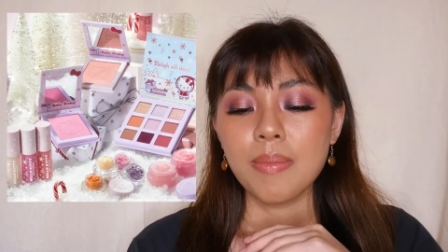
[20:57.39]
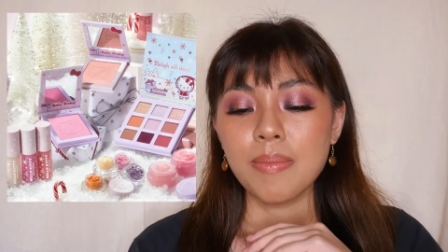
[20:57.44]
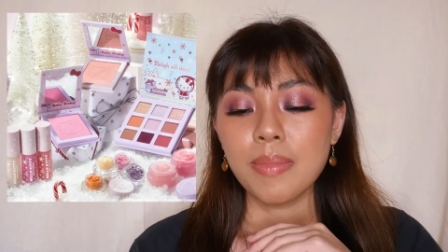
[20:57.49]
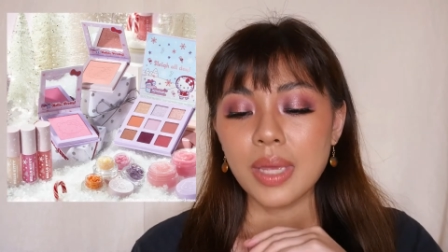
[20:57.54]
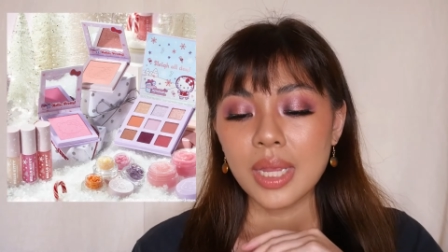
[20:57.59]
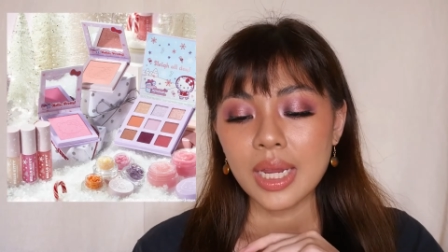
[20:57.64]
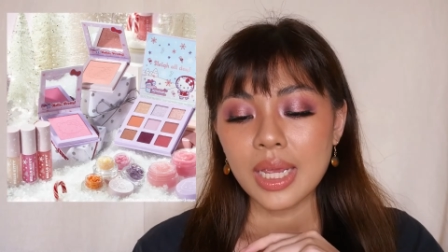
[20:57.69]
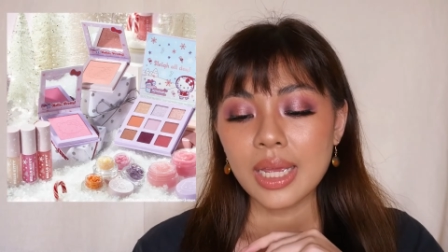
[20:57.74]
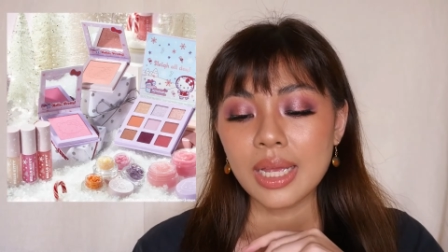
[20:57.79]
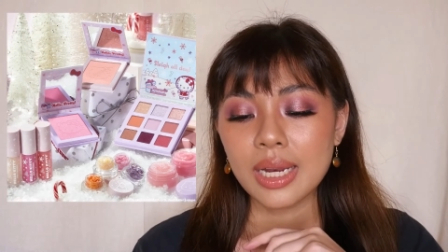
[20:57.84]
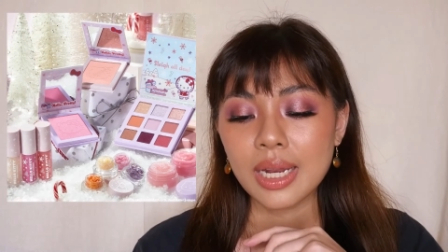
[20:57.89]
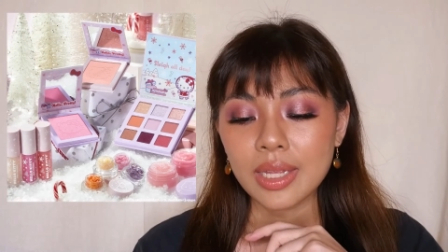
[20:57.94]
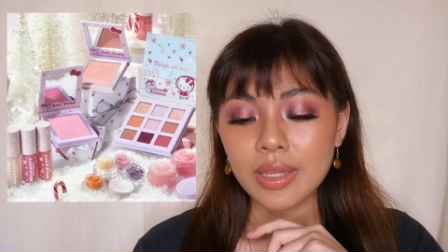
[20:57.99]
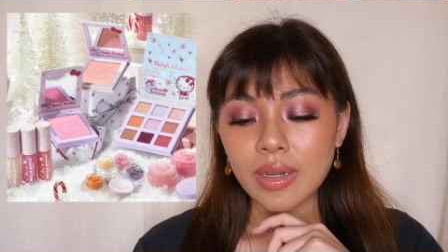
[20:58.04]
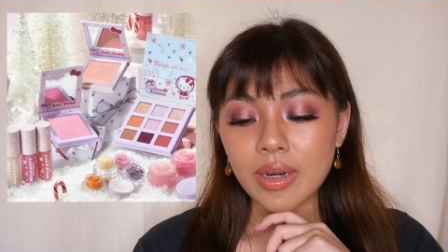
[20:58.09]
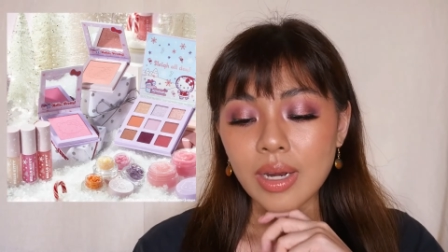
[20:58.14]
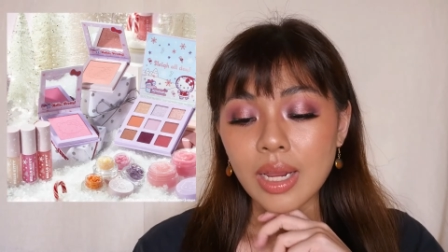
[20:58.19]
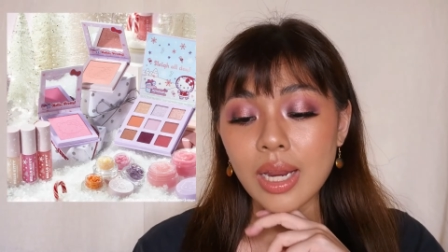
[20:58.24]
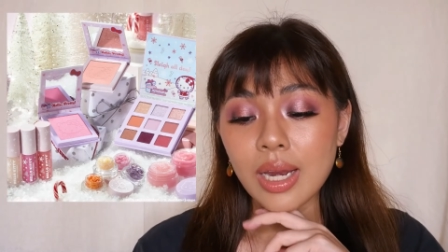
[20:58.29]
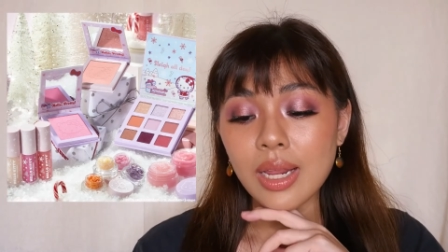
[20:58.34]
Mini
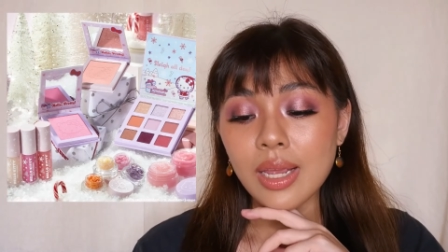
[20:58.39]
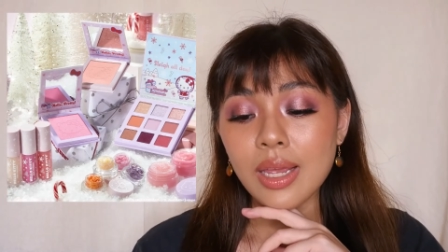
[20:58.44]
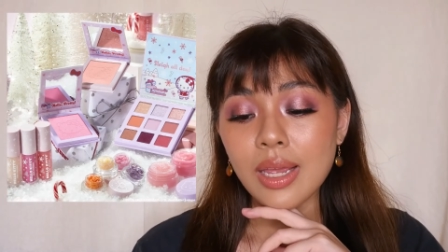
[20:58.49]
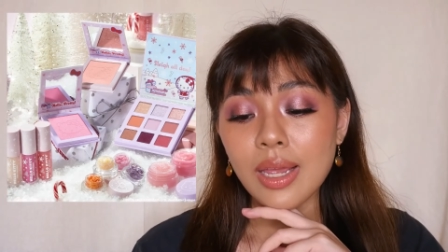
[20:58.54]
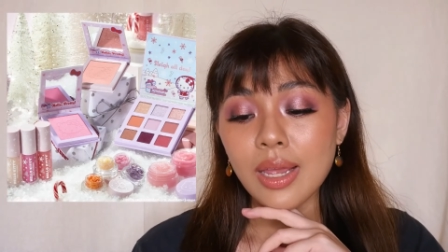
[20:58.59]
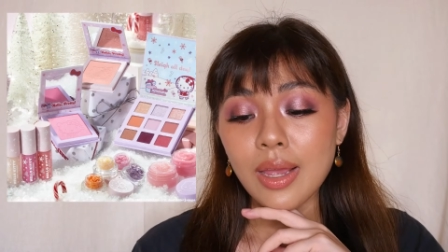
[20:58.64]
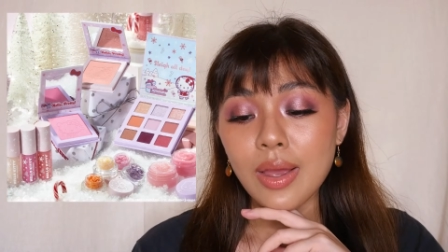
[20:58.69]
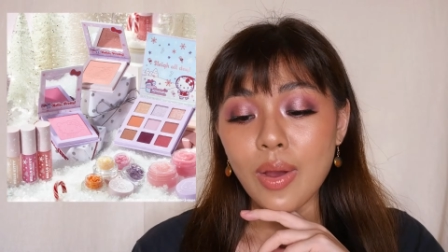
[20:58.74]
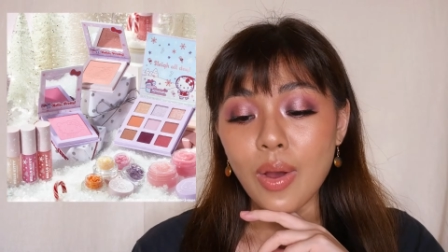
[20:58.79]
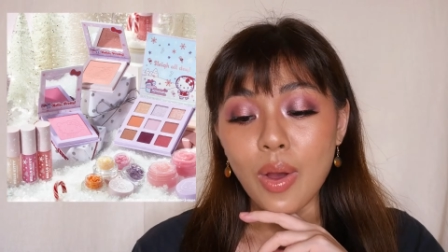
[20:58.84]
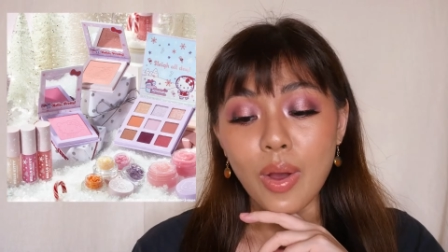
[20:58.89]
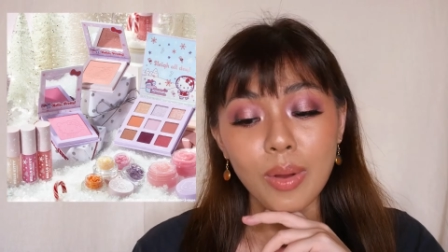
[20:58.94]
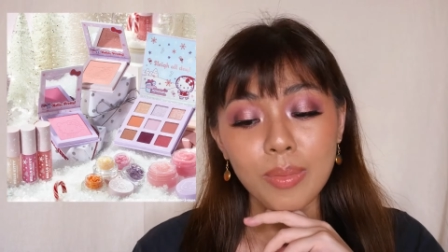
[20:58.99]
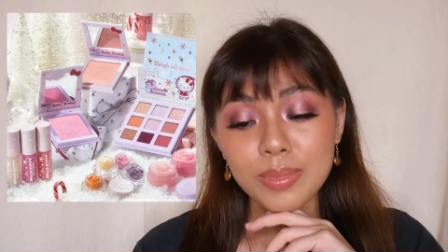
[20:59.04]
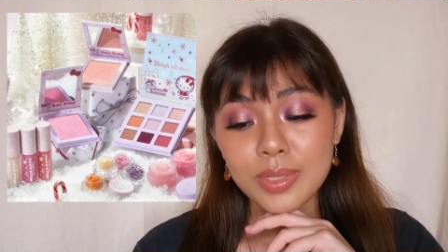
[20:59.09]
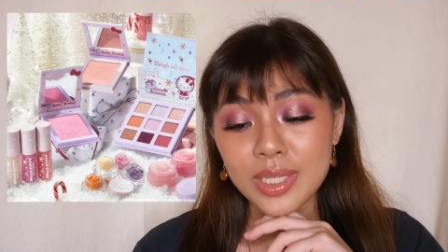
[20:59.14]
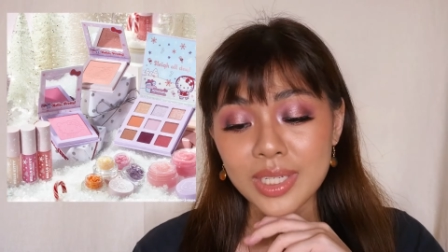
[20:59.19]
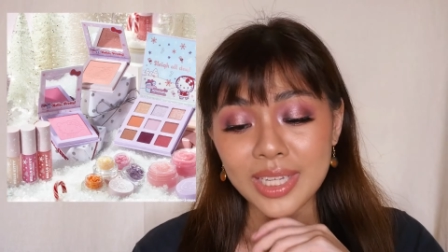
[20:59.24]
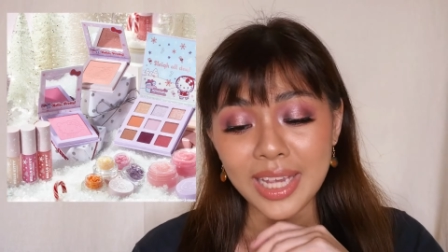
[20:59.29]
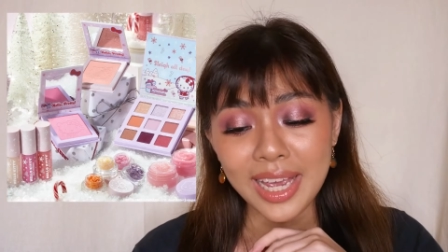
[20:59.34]
Glitterily
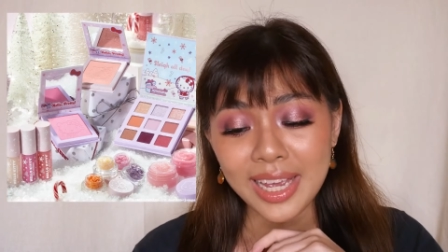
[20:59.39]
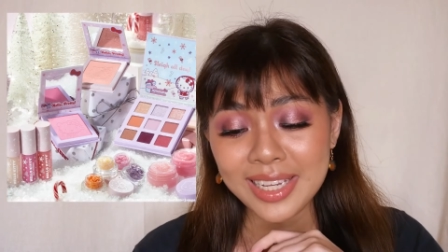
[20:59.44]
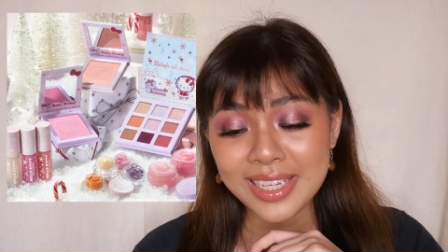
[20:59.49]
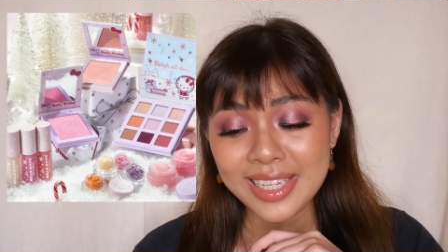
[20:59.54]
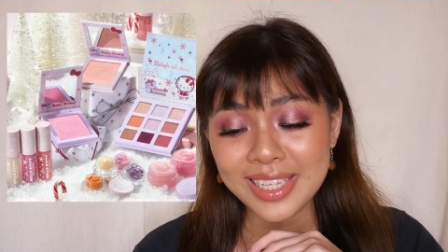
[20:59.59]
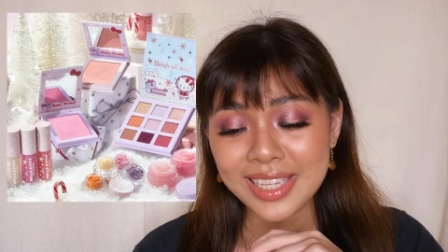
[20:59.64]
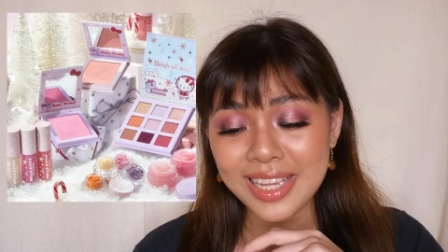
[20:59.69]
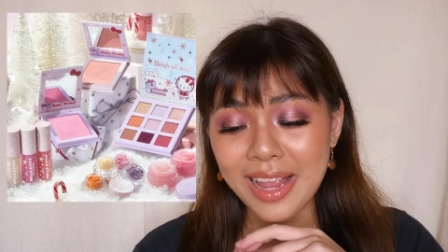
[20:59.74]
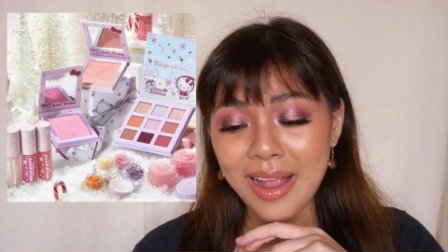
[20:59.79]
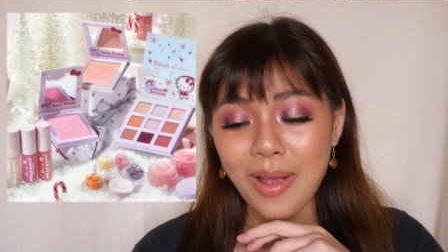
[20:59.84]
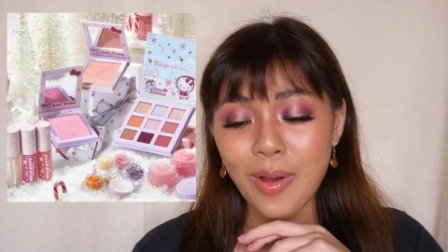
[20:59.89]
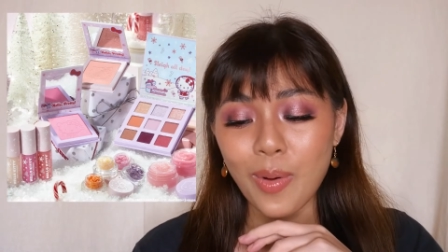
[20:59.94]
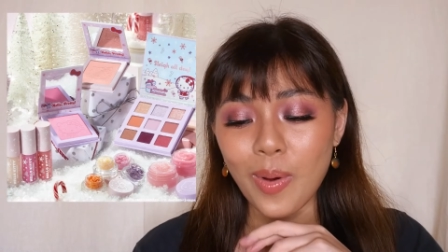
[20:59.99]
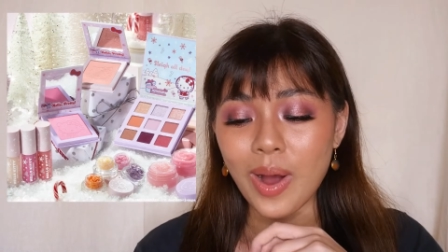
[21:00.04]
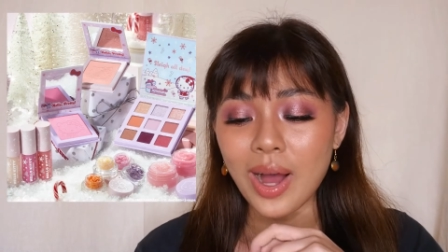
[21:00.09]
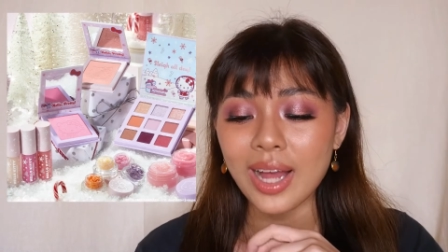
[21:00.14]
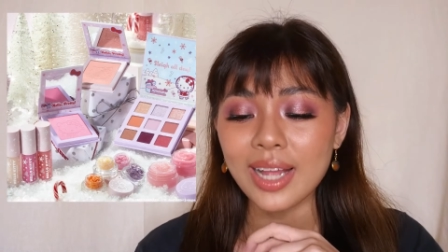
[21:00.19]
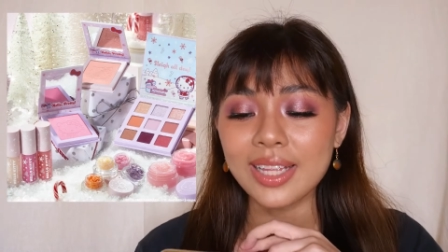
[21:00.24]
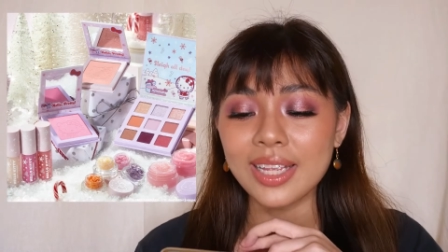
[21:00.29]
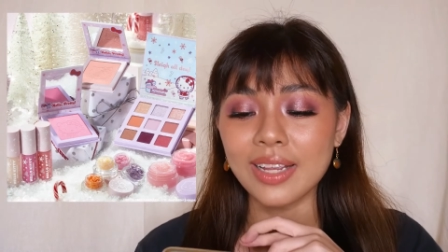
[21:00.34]
Obsessed
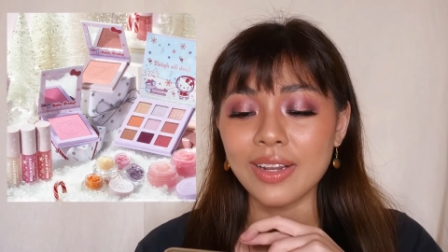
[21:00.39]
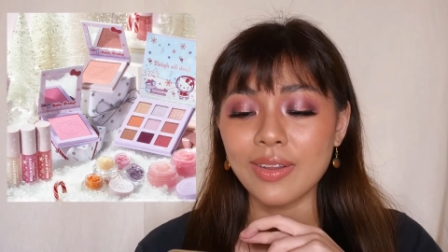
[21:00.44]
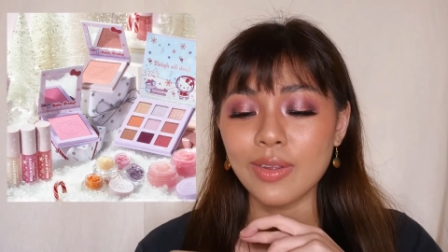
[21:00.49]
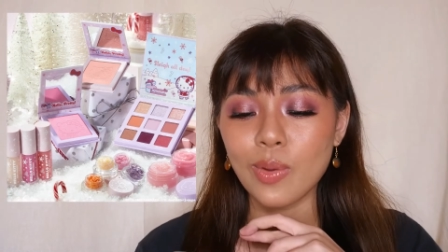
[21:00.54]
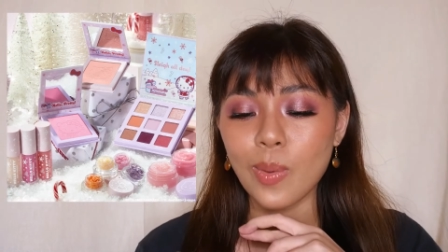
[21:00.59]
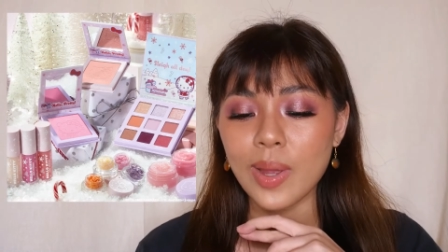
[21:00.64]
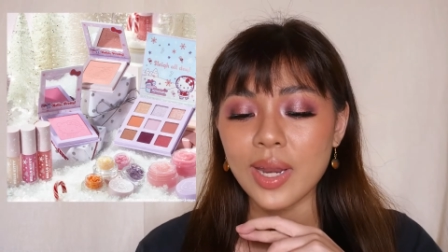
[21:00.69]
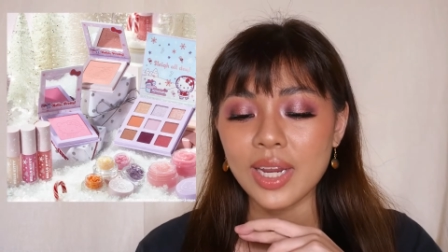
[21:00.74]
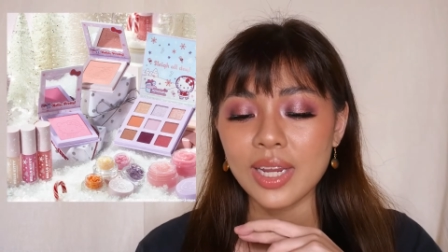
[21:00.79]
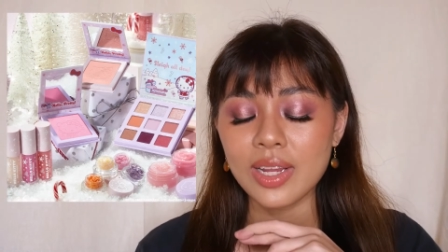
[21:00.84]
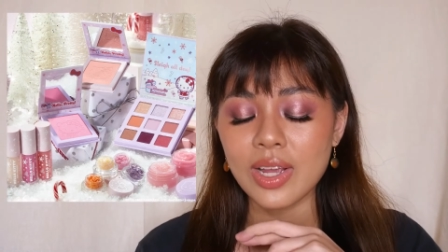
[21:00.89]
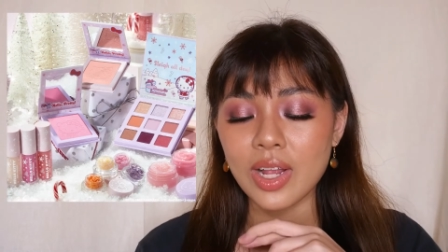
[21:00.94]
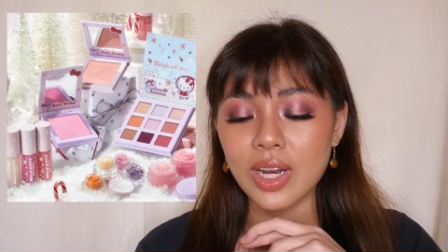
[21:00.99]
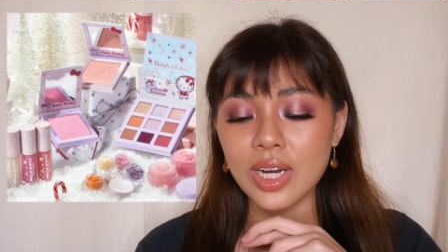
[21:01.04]
Quad in $20.